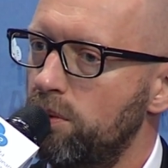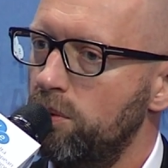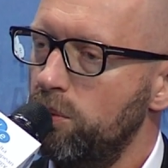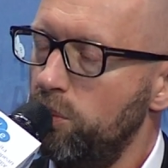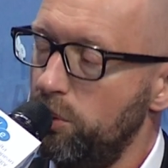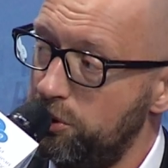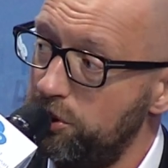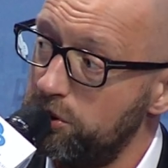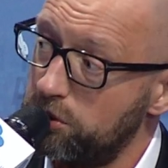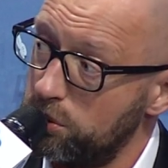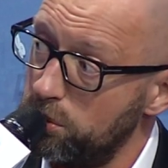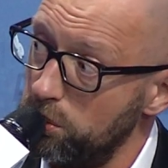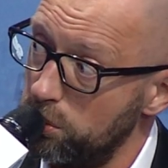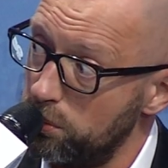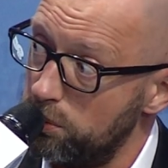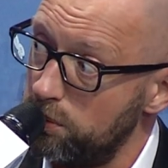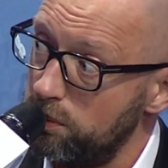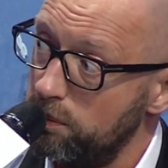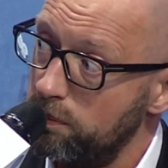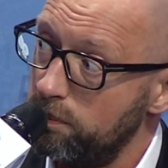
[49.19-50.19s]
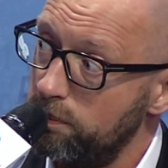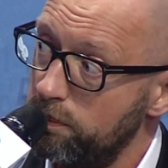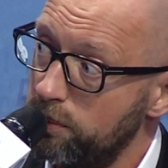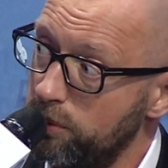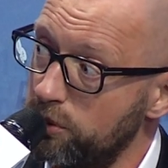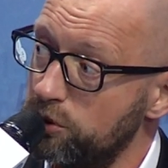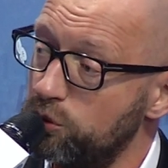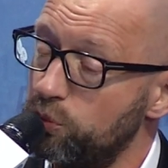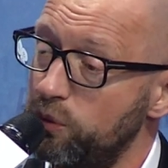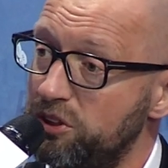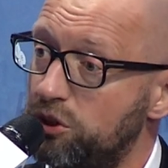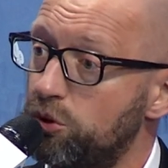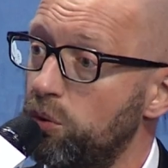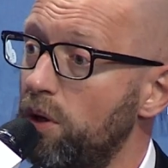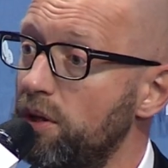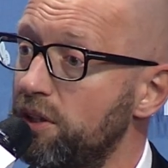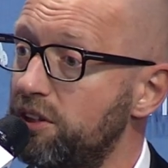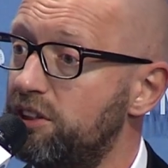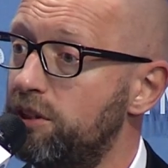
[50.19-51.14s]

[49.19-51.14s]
which is good, because we strongly